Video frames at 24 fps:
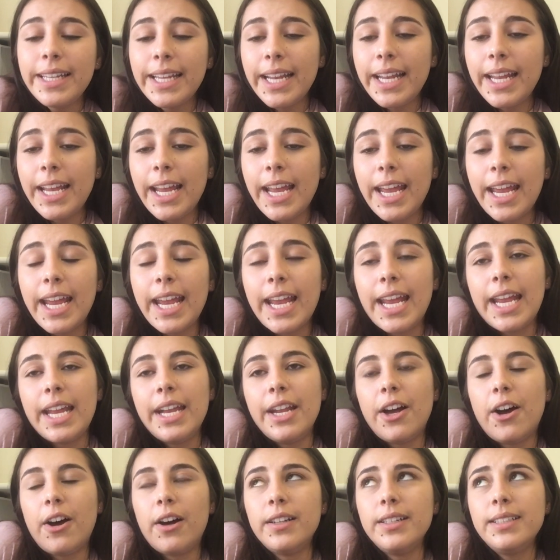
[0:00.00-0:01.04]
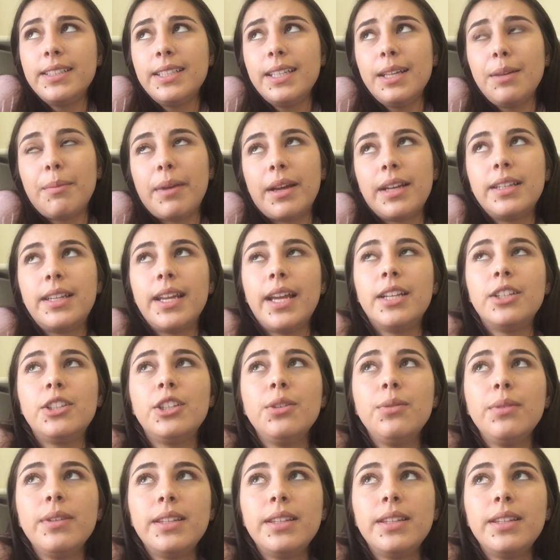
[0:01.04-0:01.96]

did it and honestly my intention